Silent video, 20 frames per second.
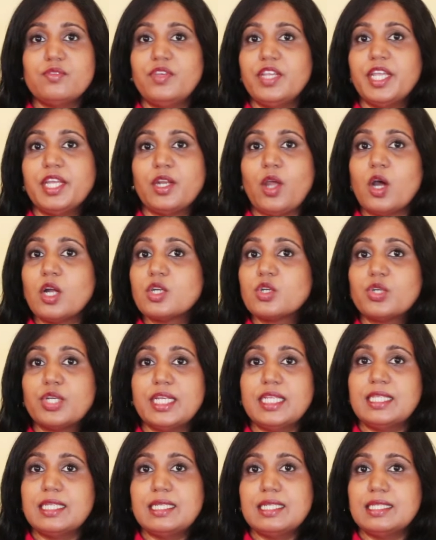we cannot
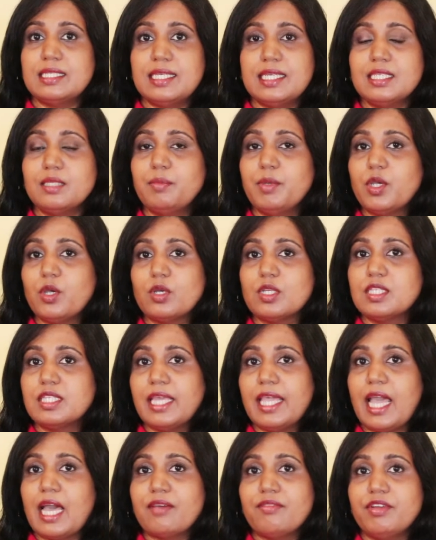treat the disease because
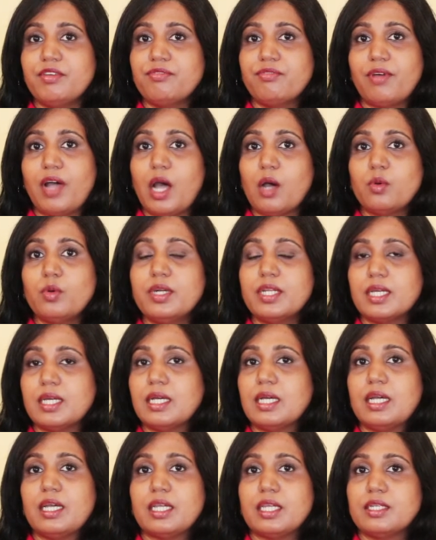they haven't found
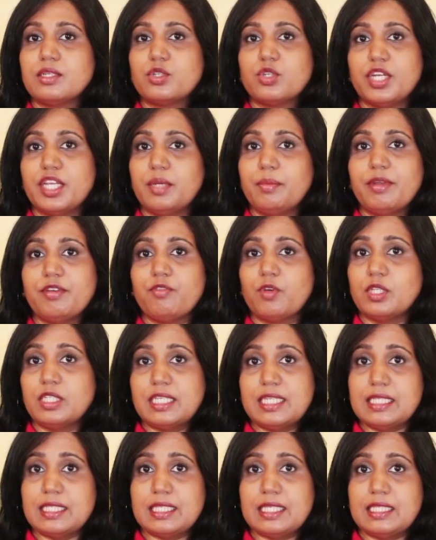a treatment for
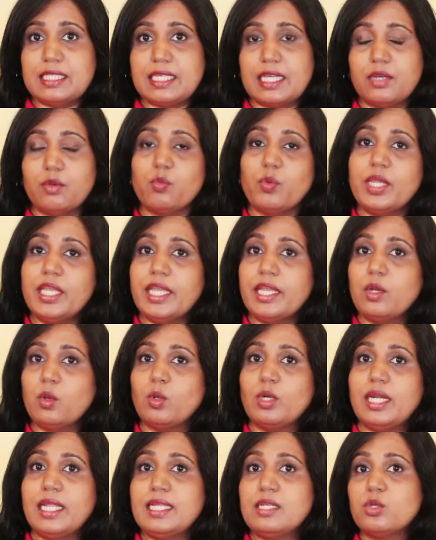the disease yet. We can
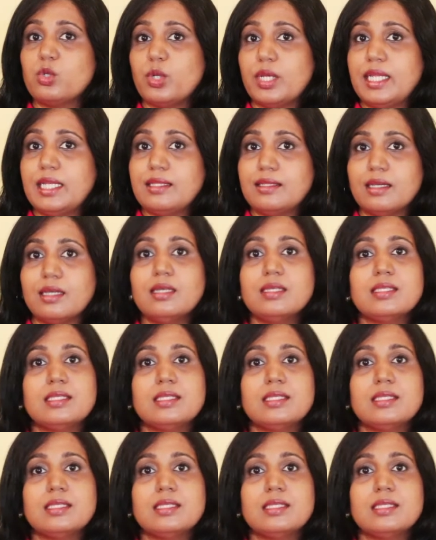only treat the